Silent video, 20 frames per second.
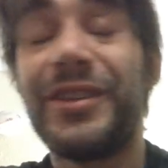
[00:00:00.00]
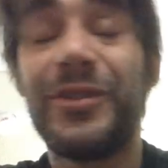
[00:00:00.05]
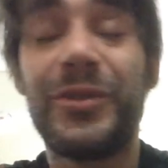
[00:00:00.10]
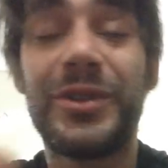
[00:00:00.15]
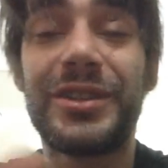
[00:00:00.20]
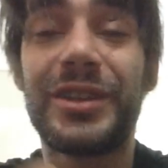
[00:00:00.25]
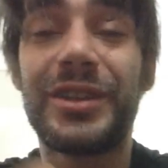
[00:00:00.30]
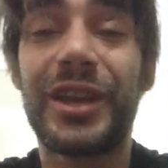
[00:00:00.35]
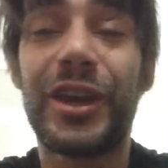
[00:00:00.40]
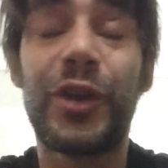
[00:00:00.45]

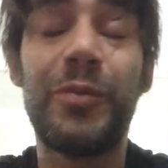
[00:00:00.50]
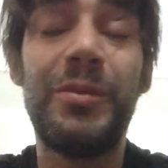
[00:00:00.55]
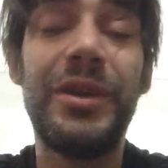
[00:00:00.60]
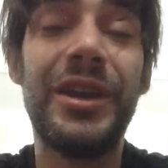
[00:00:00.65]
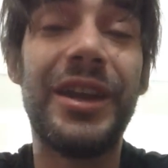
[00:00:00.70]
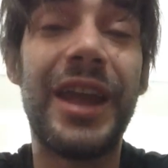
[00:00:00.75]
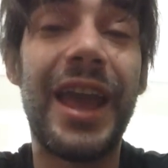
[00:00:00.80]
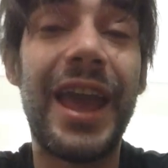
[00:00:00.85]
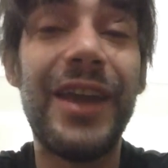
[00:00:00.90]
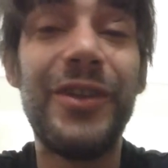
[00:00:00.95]
It could be
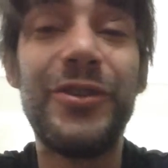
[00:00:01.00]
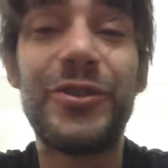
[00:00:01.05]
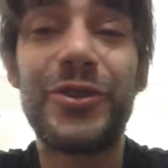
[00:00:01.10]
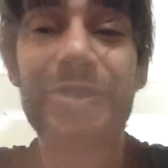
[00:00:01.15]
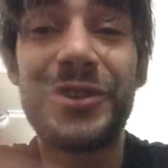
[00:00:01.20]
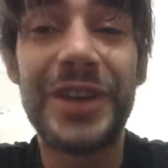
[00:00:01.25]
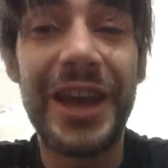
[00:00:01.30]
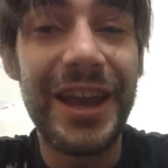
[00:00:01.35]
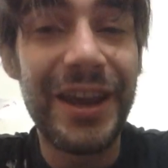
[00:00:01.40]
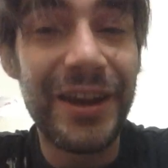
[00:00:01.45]
an
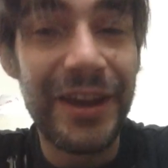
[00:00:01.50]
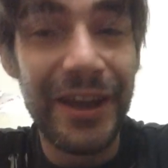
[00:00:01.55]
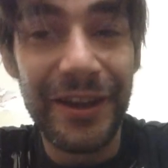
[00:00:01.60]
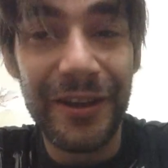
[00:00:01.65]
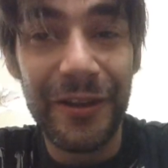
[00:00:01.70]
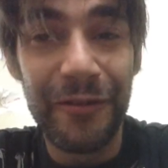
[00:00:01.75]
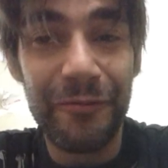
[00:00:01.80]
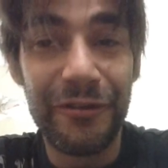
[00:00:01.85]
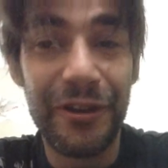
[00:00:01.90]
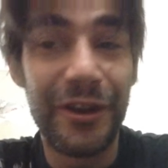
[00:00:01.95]

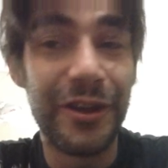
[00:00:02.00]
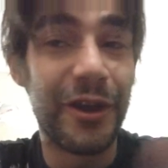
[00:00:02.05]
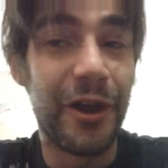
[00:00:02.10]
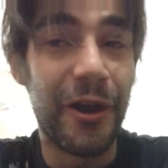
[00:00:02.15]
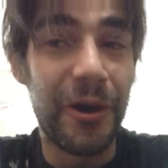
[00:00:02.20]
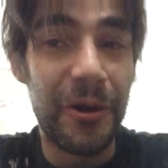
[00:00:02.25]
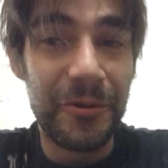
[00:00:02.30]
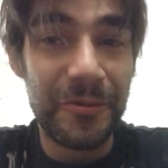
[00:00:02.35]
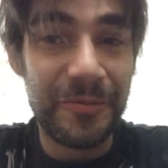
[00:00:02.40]
entertaining video.